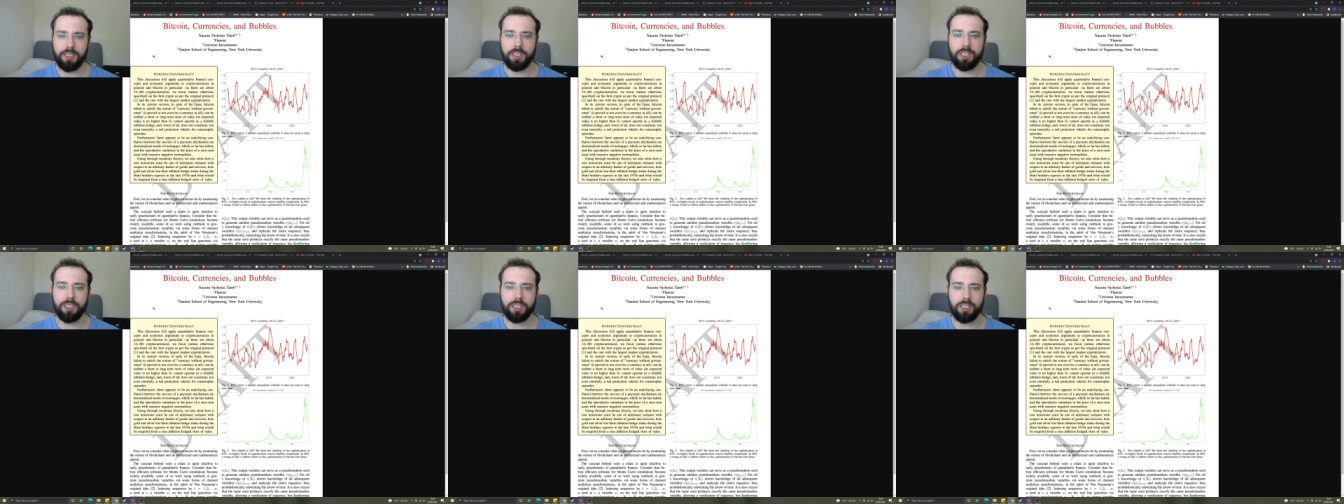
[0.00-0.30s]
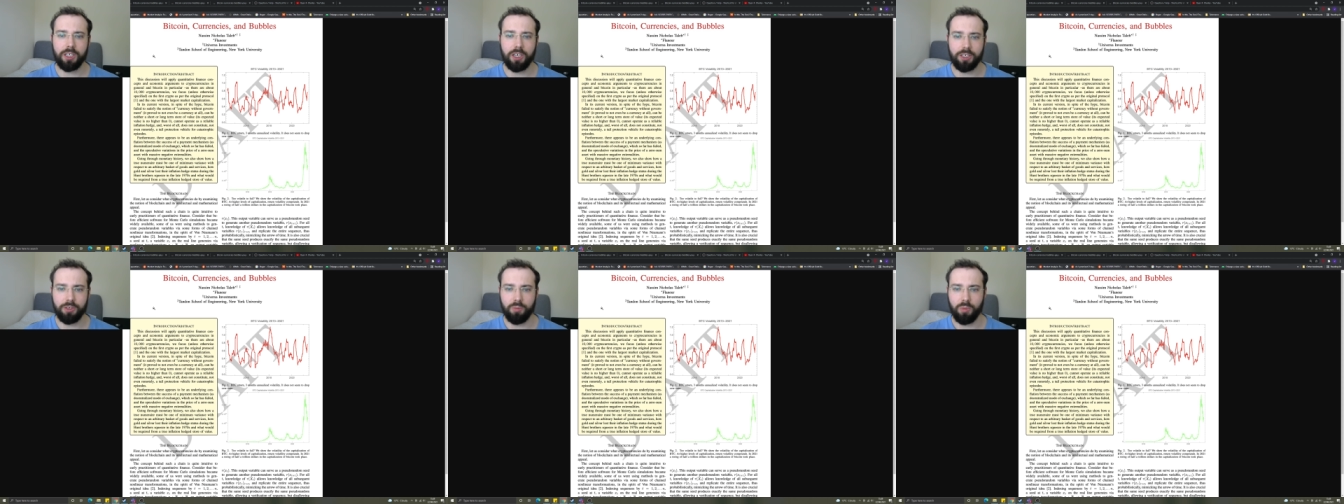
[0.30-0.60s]

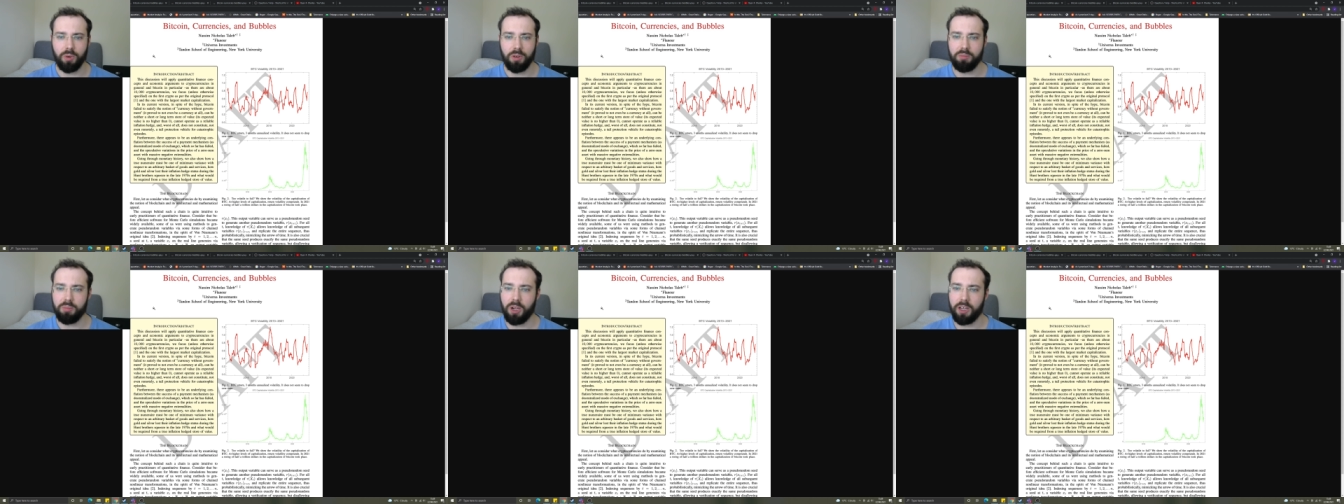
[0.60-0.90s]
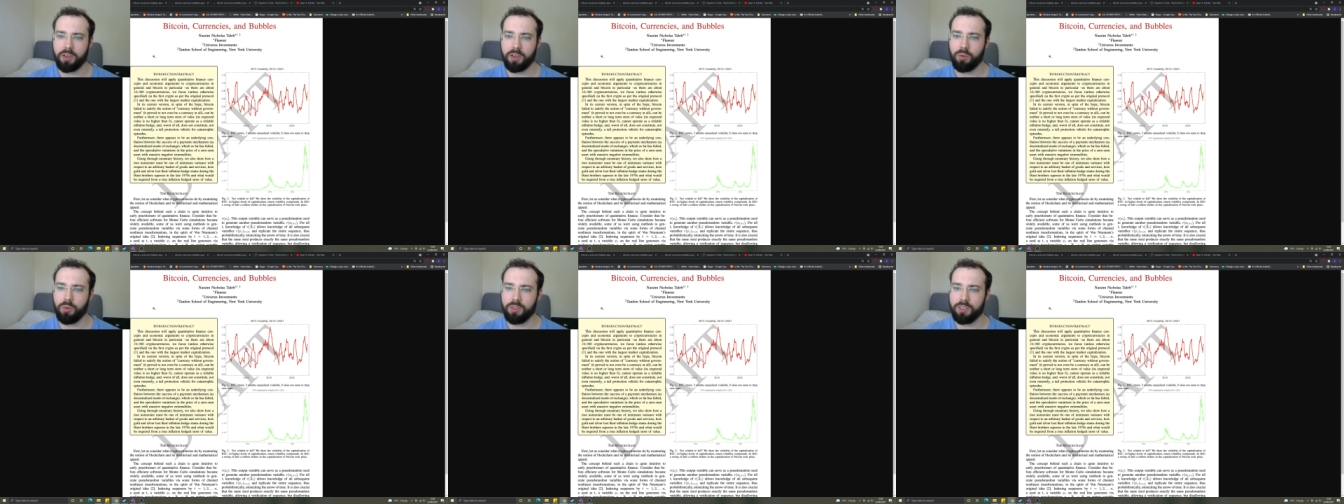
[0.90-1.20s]
discussion will
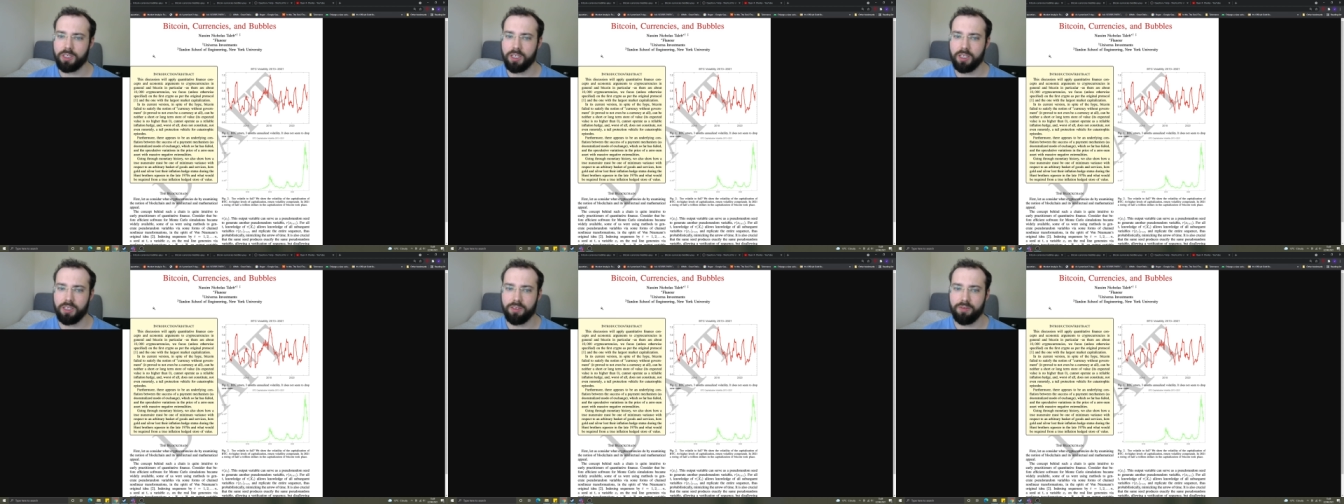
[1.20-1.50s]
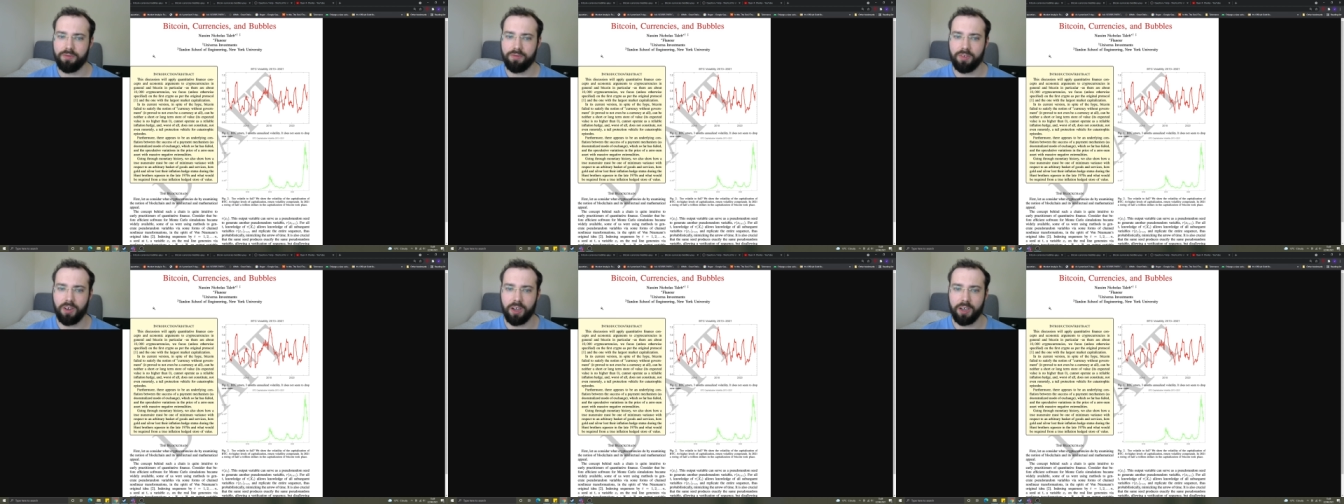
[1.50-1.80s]
apply quantitative
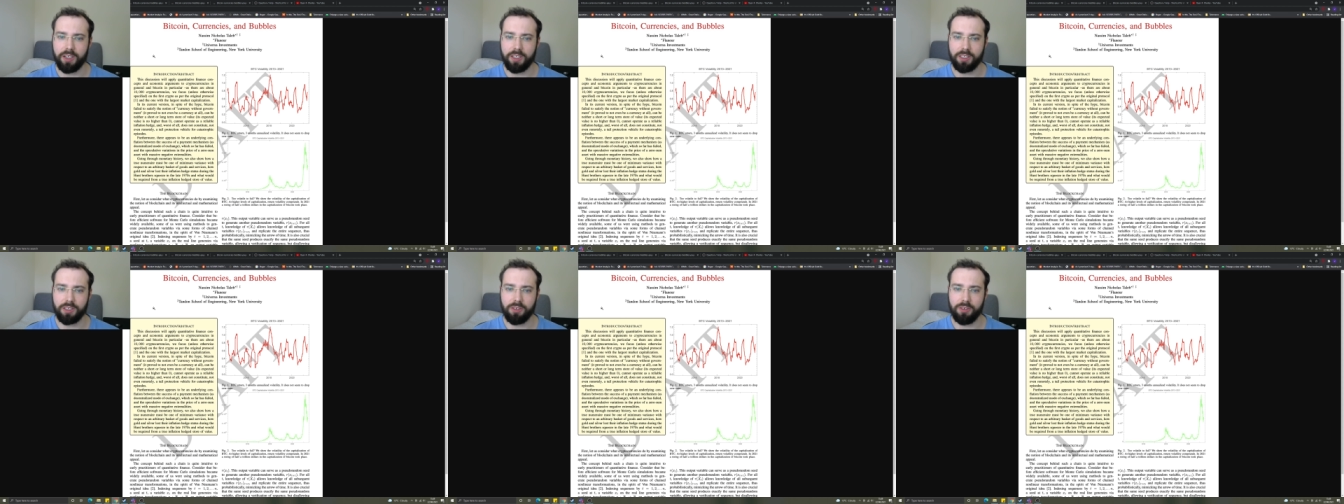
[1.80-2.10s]
finance